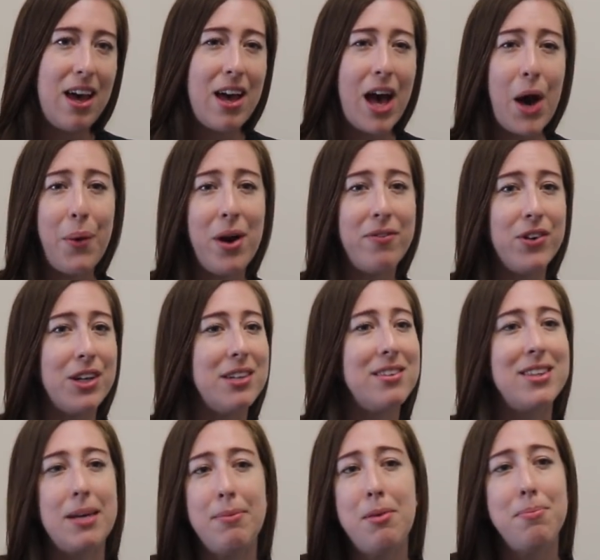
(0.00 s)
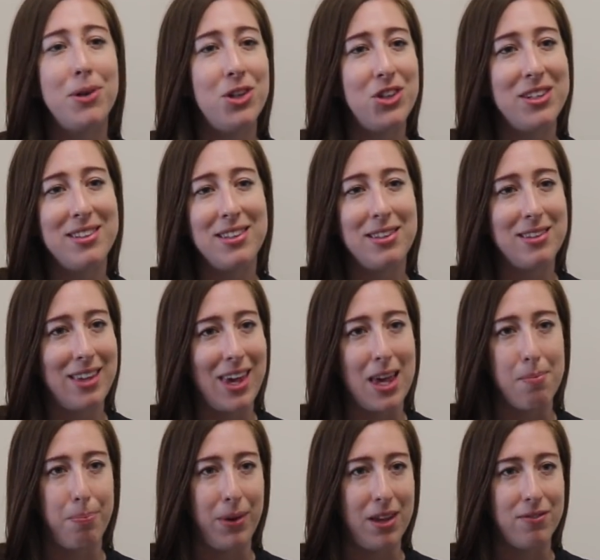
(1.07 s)
However, some emergencies
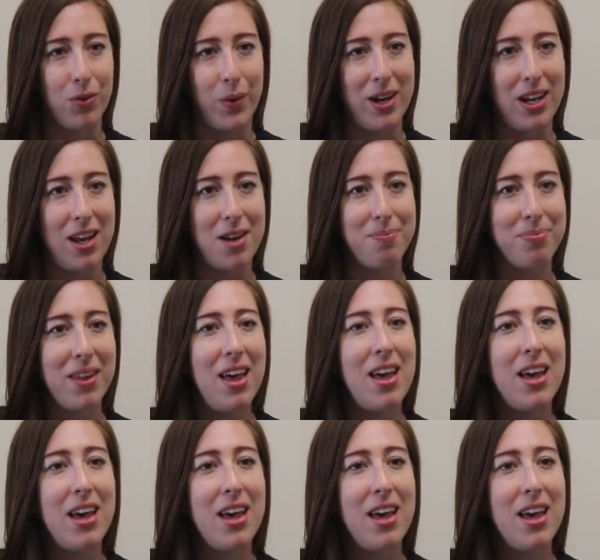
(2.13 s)
can't be avoided.